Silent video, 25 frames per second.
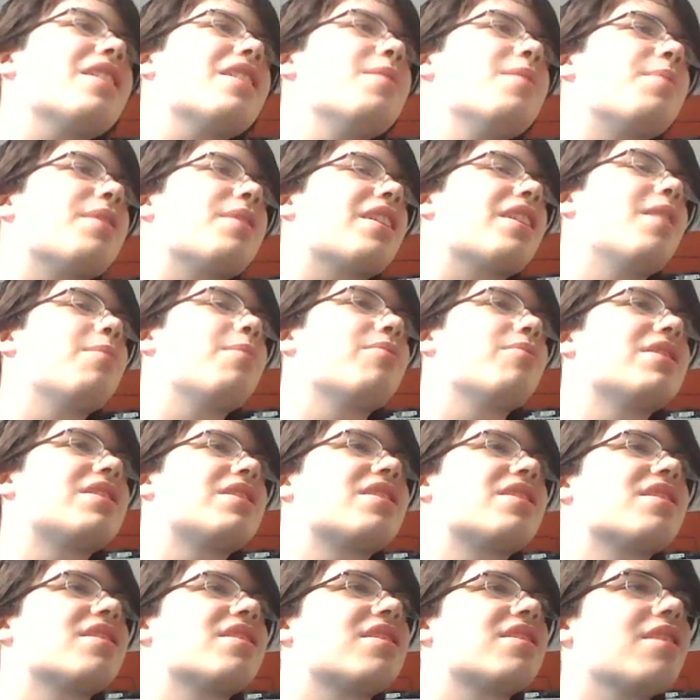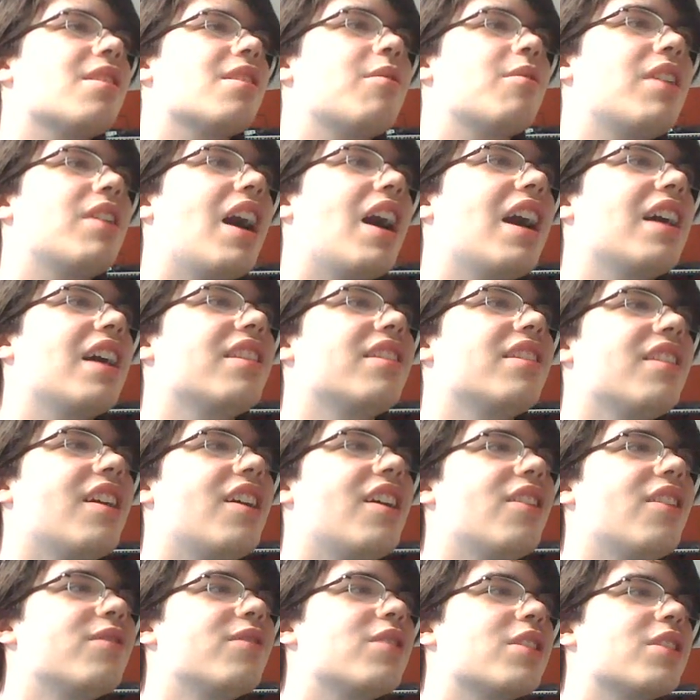gonna break up with someone I
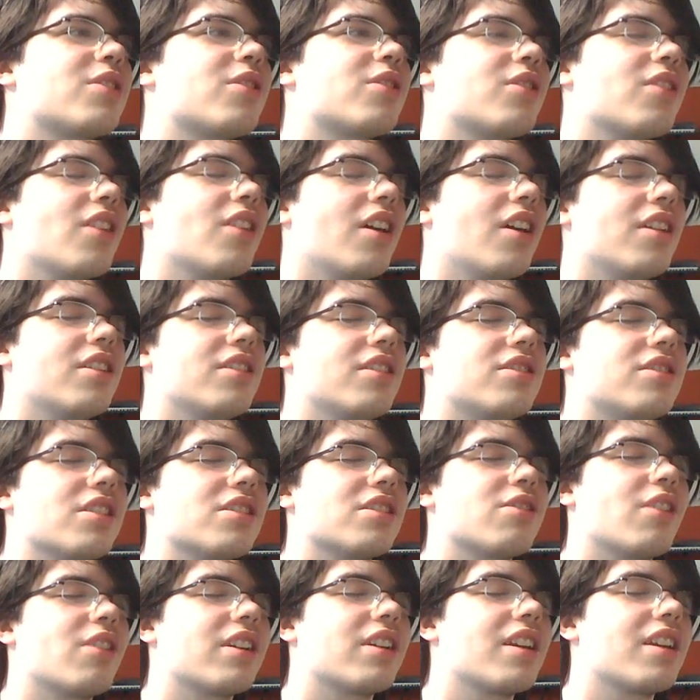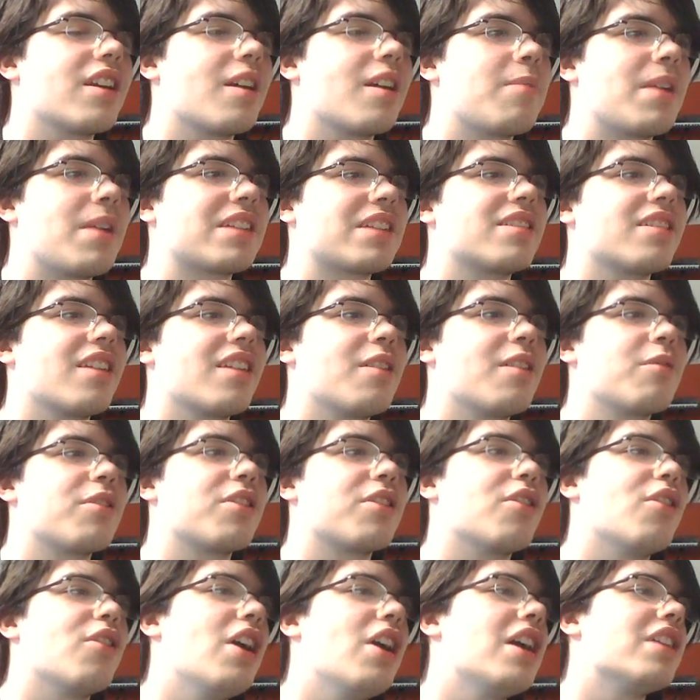love just so I could get back together with
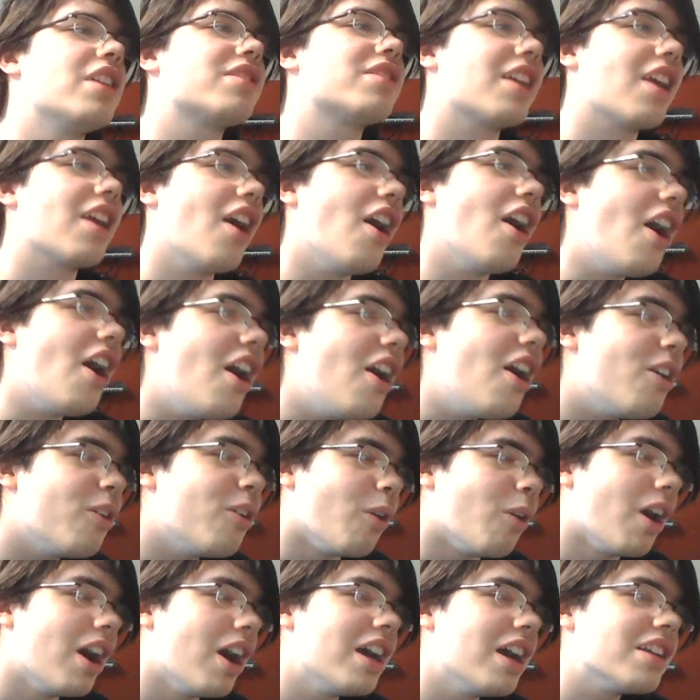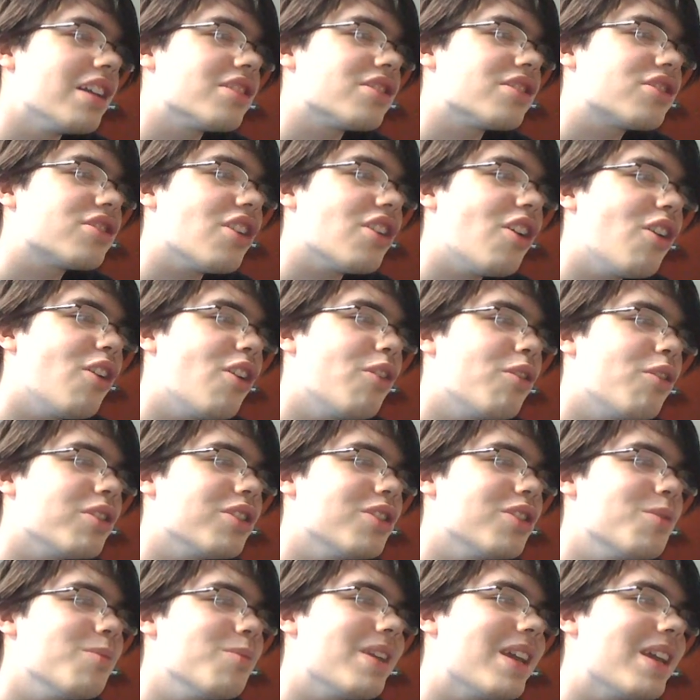you. It's like, oh, so
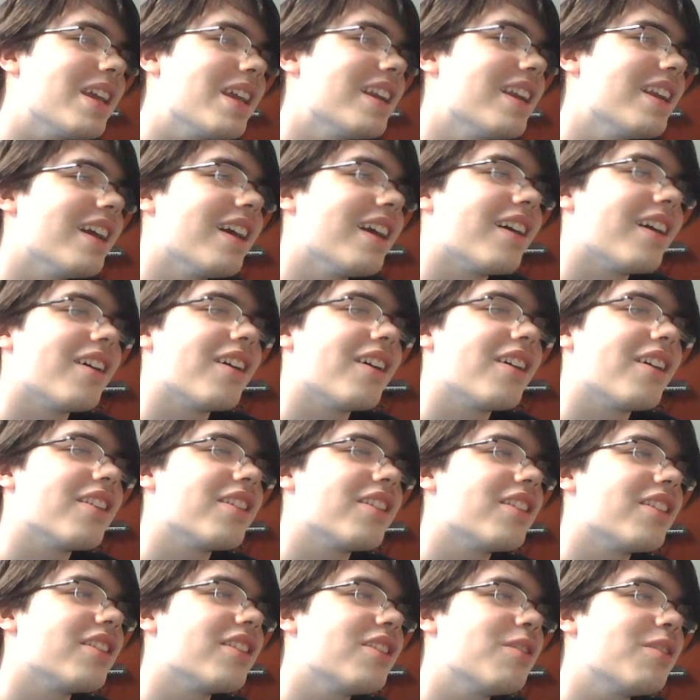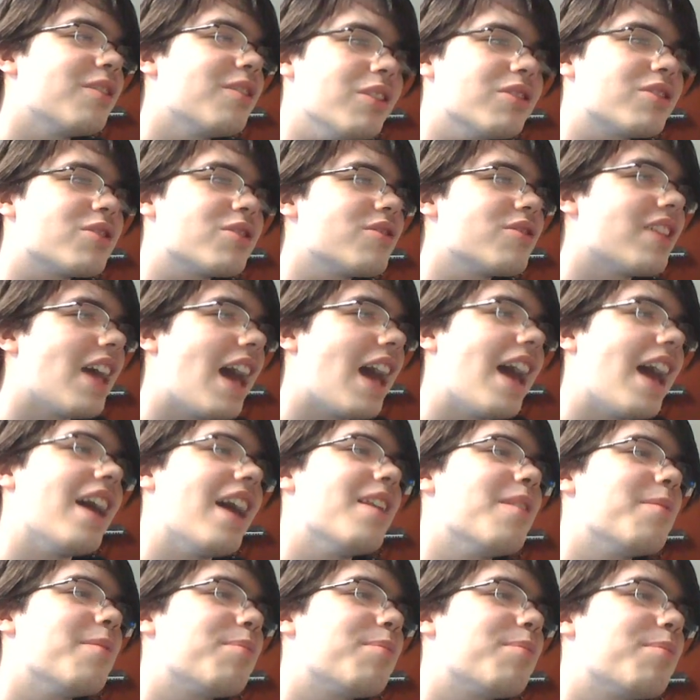you mean you won't do
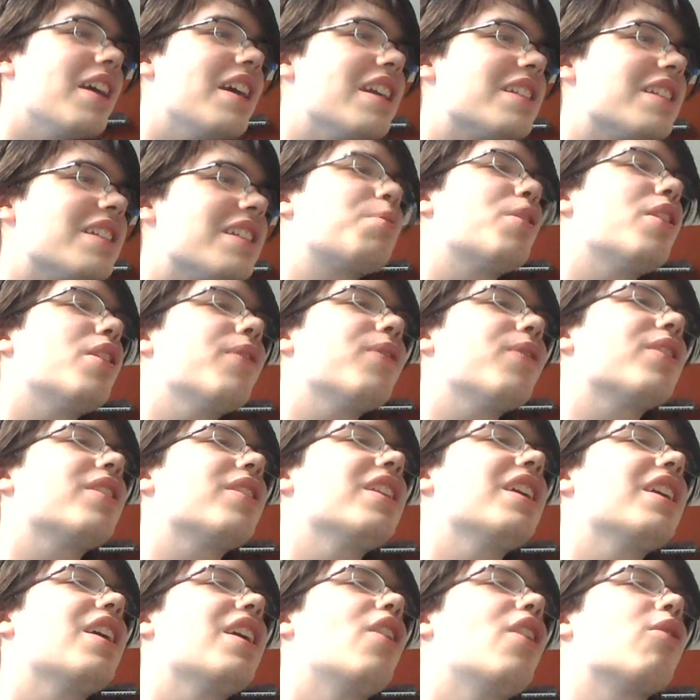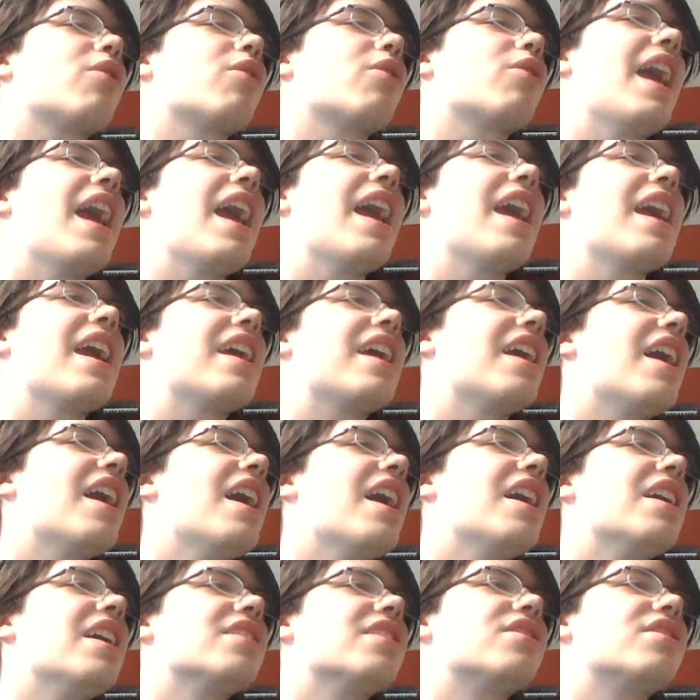that, but it's perfectly okay
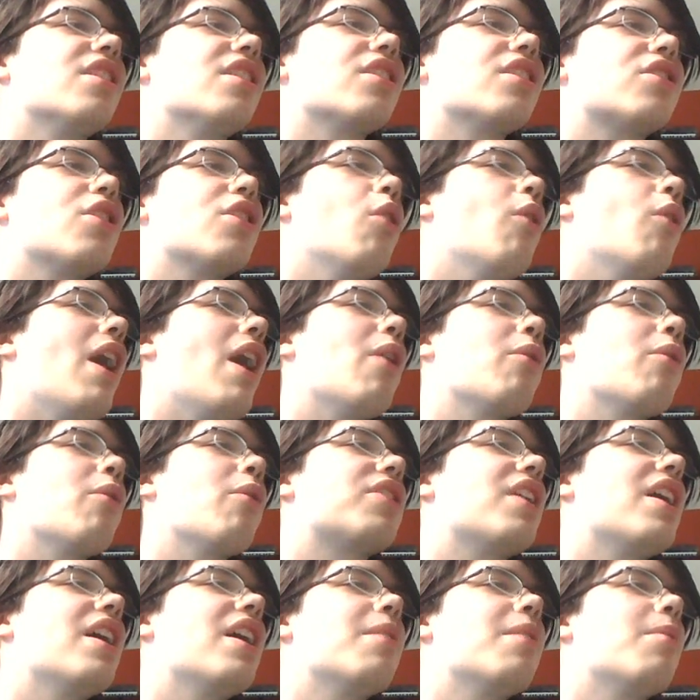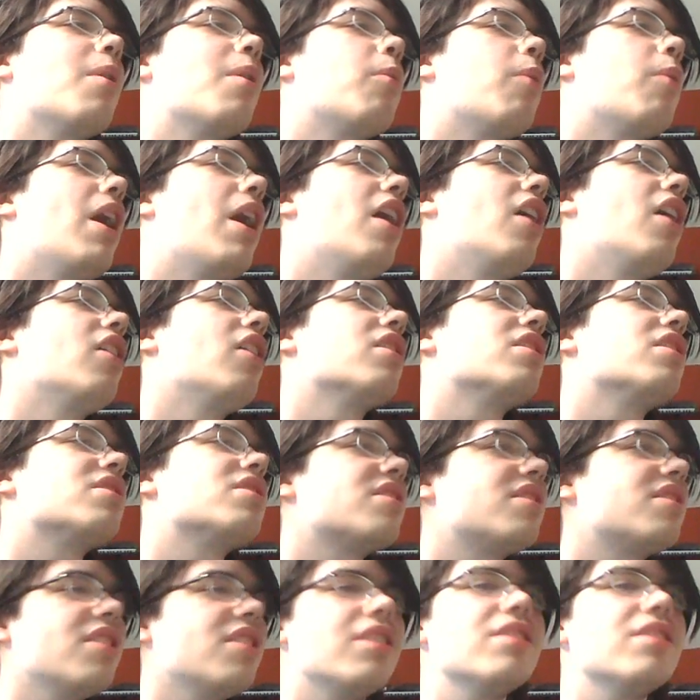to go out with him while
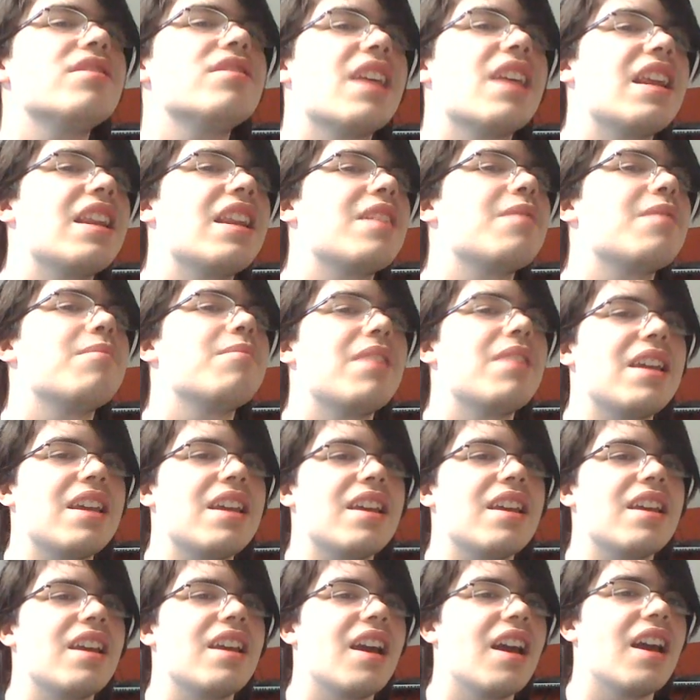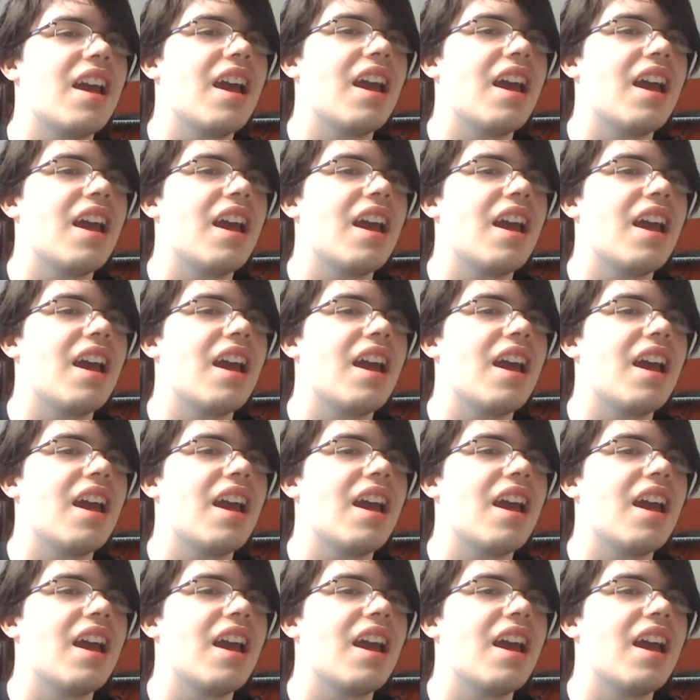still dating me